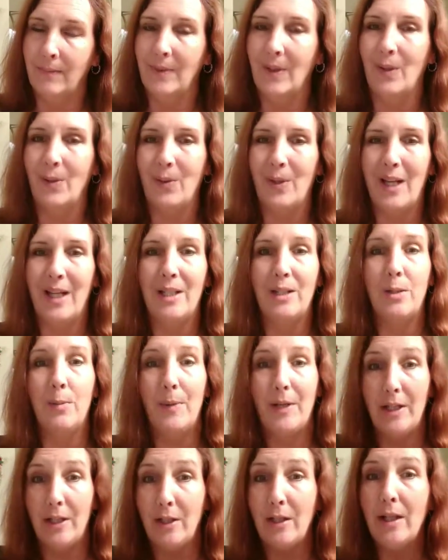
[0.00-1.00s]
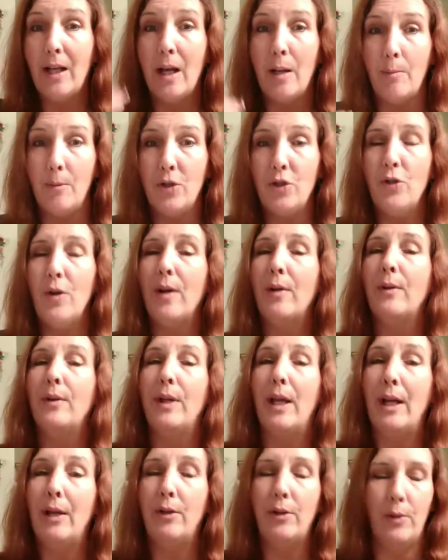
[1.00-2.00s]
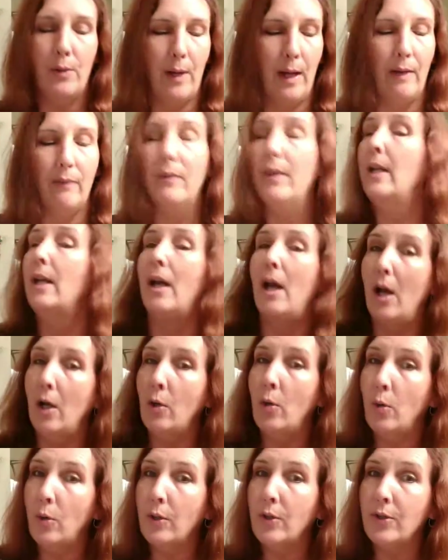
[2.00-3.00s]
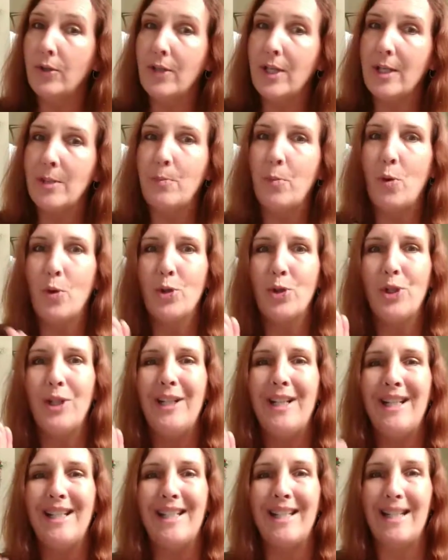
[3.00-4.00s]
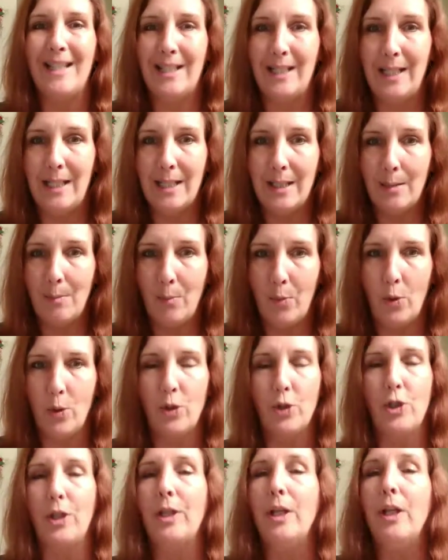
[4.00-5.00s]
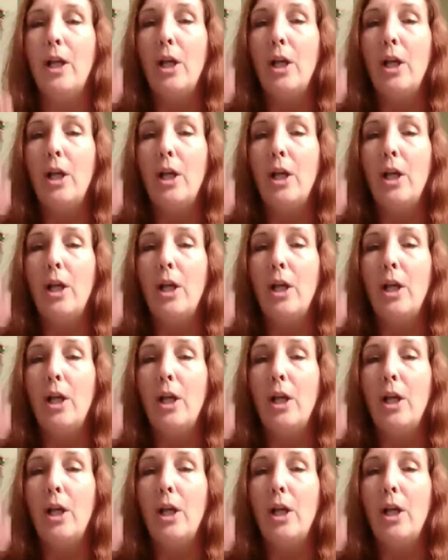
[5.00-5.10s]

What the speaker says: Okay, depending on how much hair you have, a quarter size portion is a decent portion.